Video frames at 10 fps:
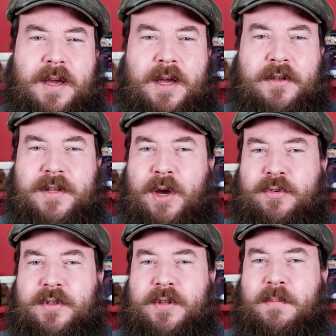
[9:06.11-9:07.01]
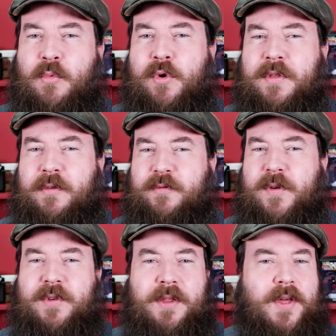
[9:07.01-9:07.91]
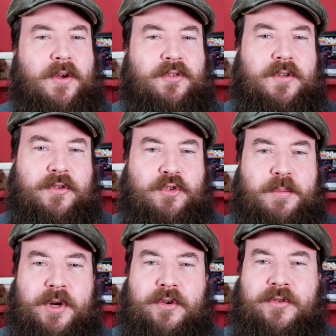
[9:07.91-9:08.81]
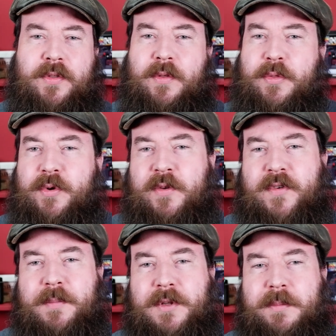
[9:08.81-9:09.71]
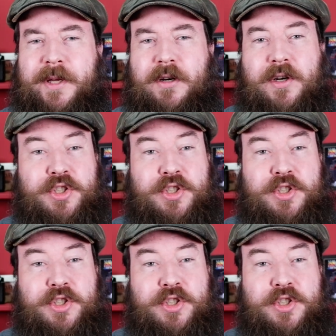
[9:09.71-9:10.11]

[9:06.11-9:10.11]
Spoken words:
and touted the more than 50,000 distributors of the 35mm